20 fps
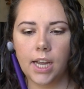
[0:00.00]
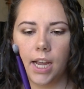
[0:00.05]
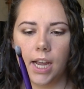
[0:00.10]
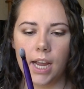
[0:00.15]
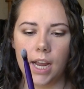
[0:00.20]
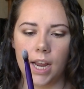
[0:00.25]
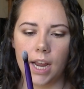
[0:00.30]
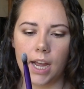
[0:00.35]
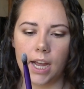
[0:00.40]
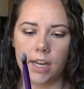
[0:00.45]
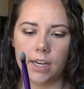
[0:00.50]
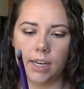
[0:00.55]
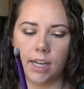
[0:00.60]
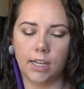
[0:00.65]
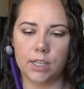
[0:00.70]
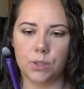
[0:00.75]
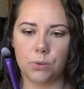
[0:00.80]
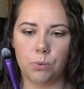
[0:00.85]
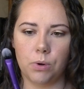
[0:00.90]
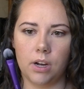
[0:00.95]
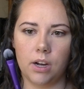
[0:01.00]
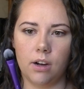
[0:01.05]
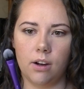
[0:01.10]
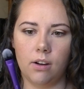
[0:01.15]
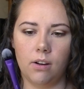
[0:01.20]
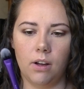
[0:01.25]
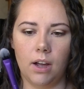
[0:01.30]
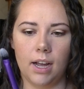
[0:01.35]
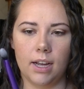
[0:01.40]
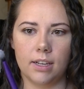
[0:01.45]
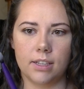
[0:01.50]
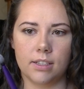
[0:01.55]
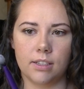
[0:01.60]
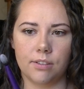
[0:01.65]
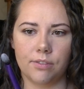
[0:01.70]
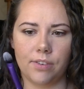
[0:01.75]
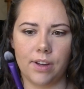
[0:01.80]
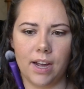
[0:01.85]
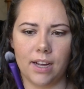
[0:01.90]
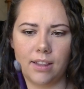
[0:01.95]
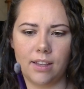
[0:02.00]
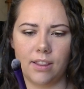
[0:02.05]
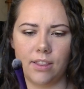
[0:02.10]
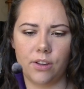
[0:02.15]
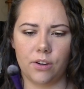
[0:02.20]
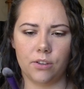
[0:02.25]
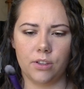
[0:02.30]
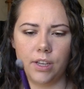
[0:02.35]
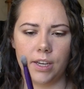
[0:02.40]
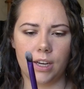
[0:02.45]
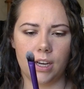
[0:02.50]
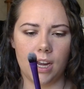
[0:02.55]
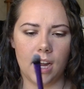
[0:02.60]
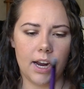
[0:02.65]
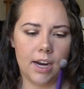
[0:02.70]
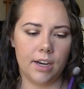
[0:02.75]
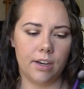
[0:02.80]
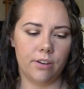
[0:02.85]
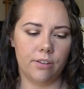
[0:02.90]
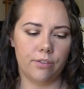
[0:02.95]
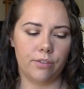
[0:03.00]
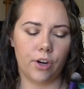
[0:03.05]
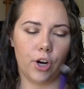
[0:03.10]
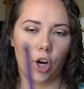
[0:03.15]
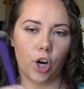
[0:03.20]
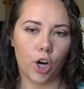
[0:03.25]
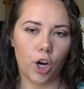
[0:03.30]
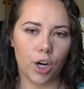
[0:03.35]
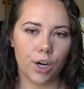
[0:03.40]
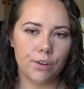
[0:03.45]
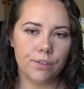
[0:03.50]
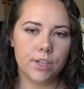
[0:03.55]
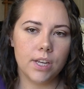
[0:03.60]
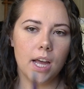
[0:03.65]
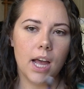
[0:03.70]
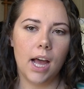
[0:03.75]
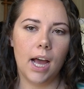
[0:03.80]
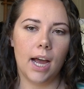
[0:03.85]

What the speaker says: And as well as the fact that they're like kind of curved.